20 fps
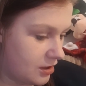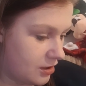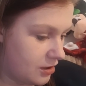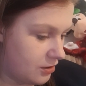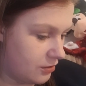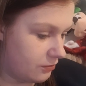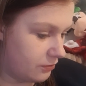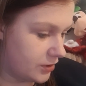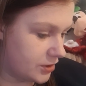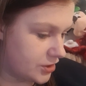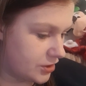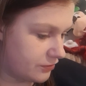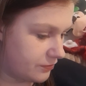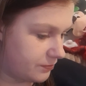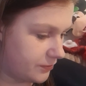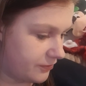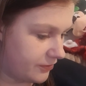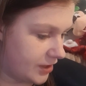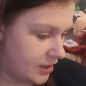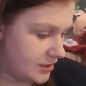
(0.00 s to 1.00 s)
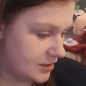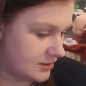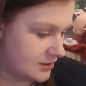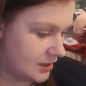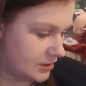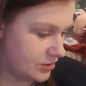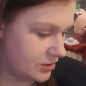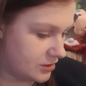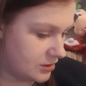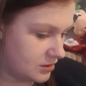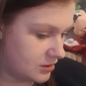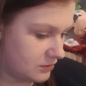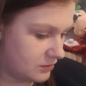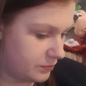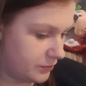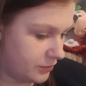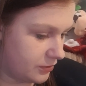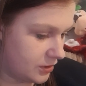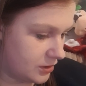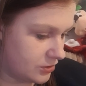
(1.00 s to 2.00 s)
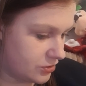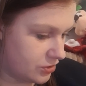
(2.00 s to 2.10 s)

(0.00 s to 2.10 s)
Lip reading: which have provided sessions in support and